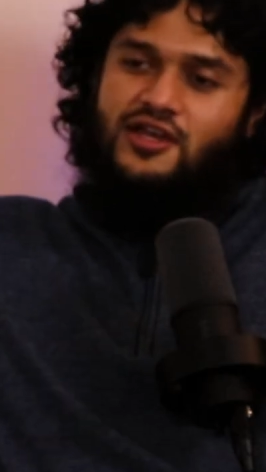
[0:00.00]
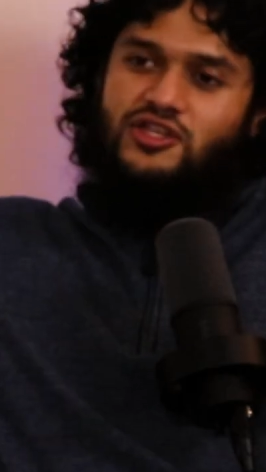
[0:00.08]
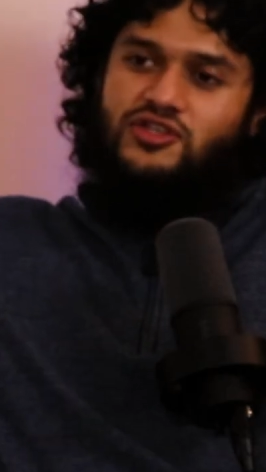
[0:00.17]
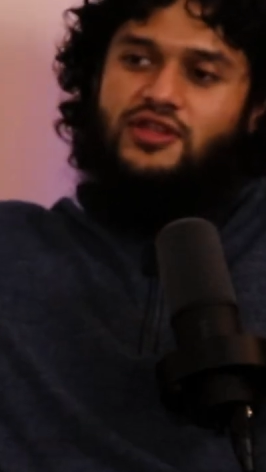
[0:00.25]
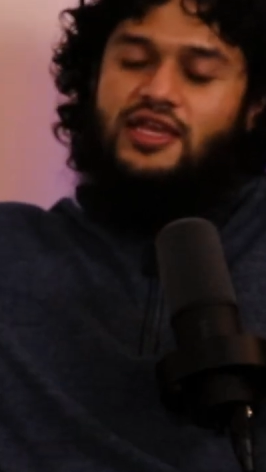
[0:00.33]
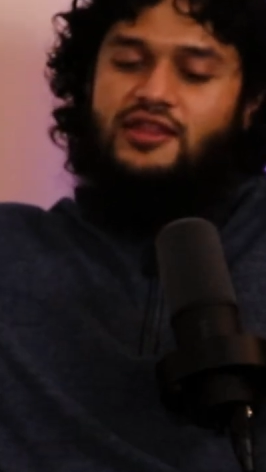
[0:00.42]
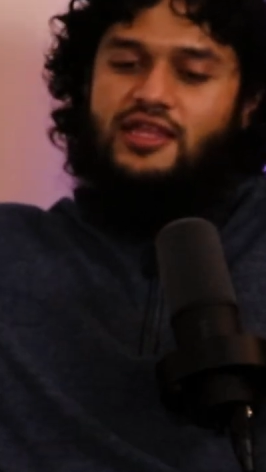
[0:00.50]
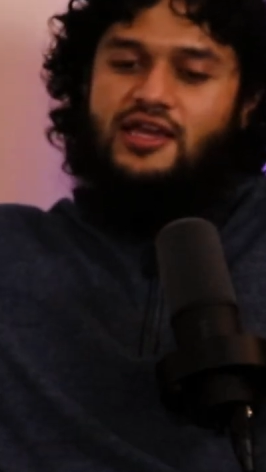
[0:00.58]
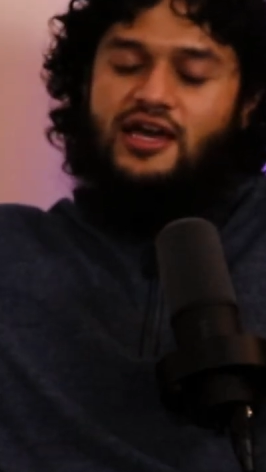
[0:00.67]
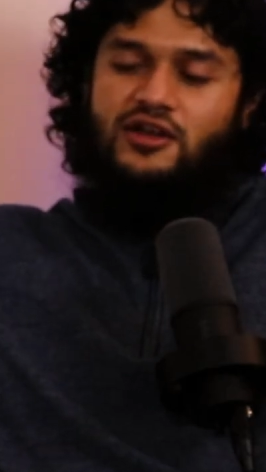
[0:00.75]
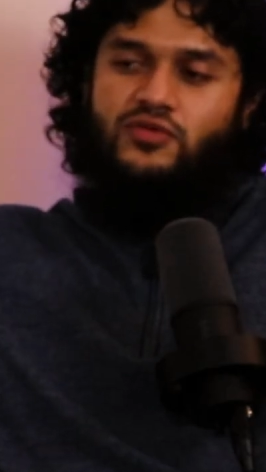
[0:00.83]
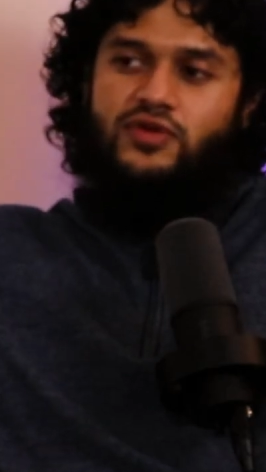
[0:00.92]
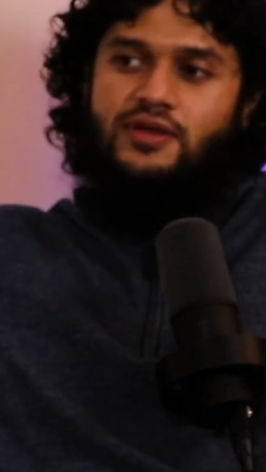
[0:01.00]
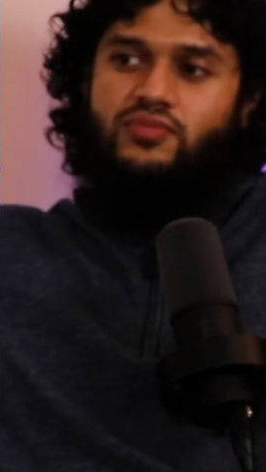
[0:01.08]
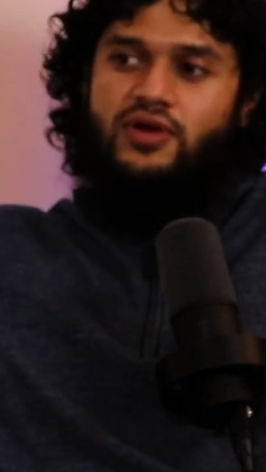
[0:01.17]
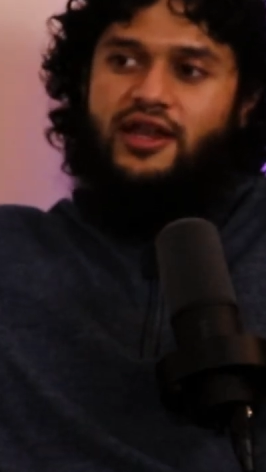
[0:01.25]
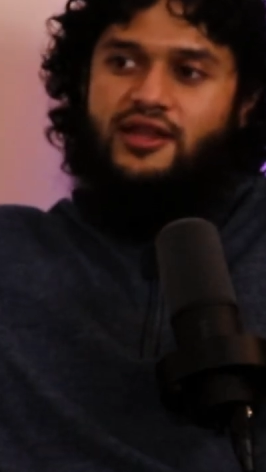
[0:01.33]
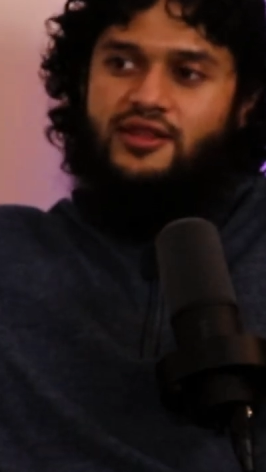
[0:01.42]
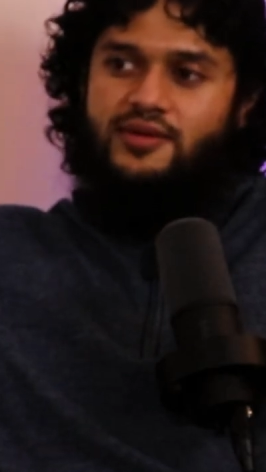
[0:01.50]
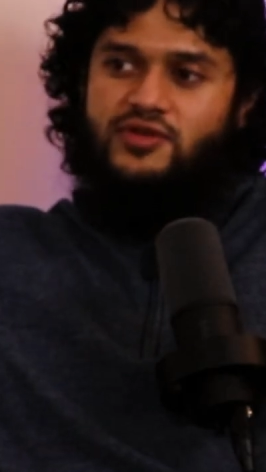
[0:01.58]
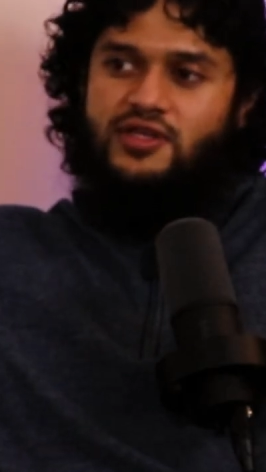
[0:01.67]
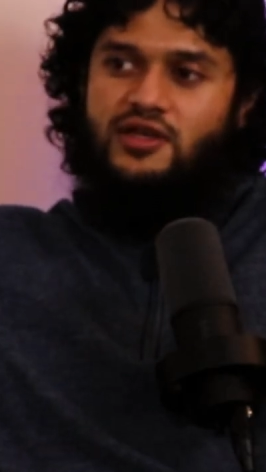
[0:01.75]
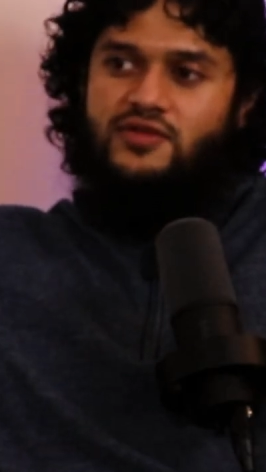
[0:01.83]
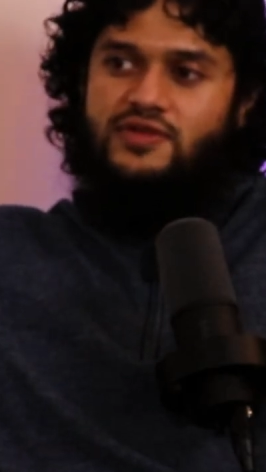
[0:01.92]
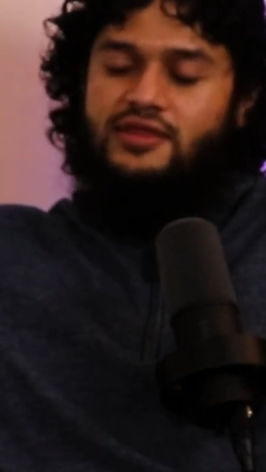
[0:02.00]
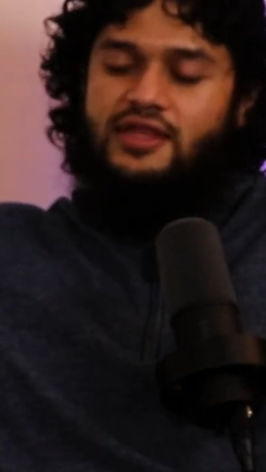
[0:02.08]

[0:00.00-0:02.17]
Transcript: So they kind of rebranded themselves.